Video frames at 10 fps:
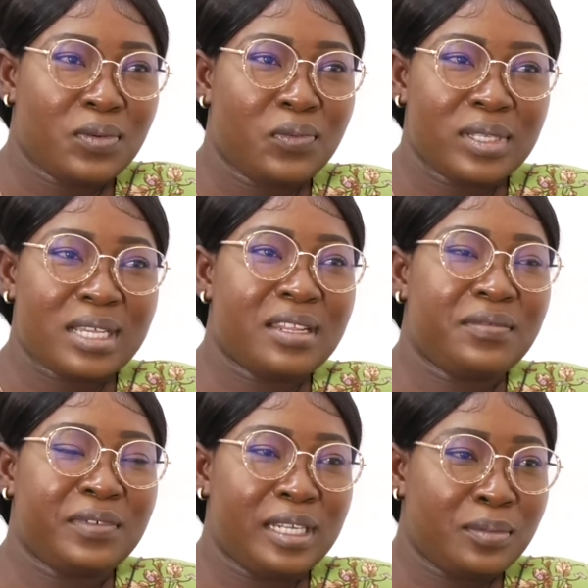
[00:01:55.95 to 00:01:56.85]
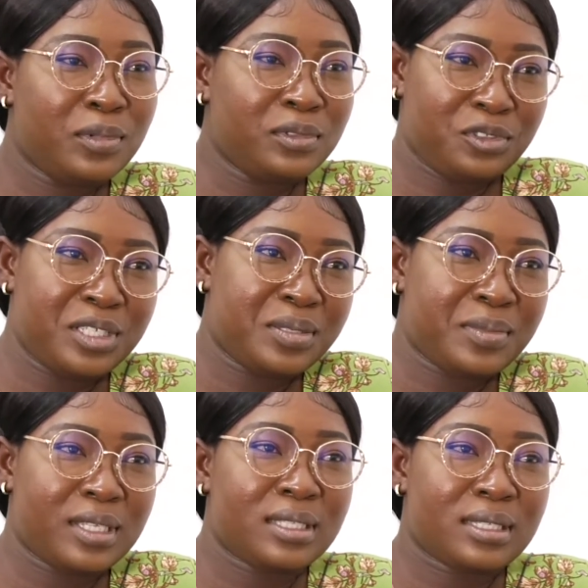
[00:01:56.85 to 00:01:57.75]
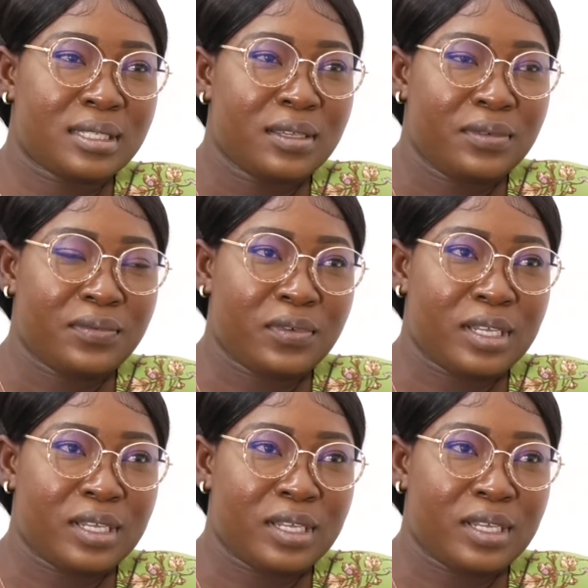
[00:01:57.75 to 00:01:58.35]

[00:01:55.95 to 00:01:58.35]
What are the available treatments for